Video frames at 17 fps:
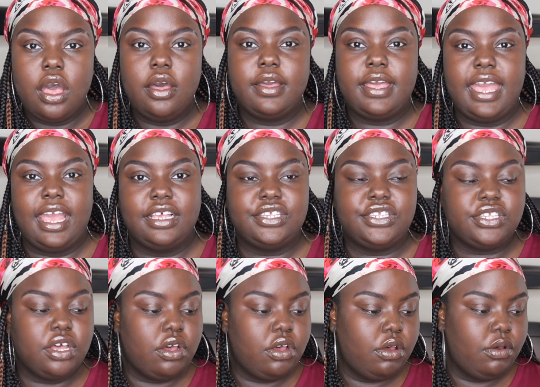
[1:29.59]
Okay,
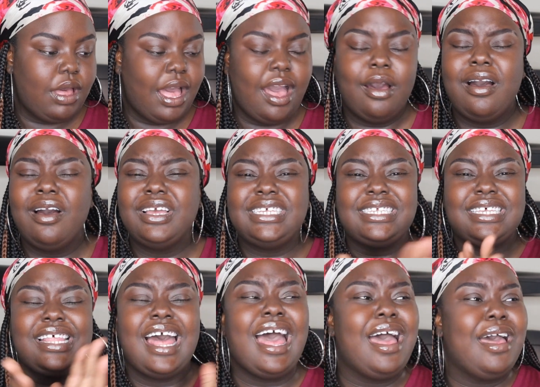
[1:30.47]
so I always
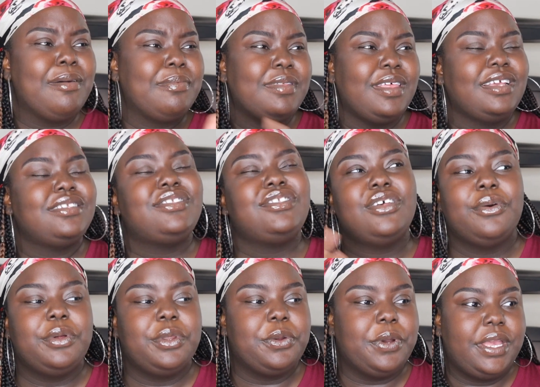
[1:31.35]
clap. It's
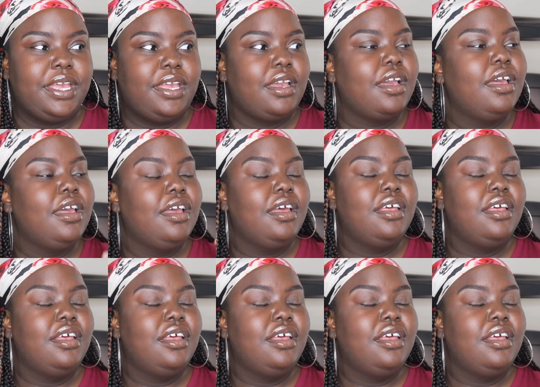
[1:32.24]
so annoying.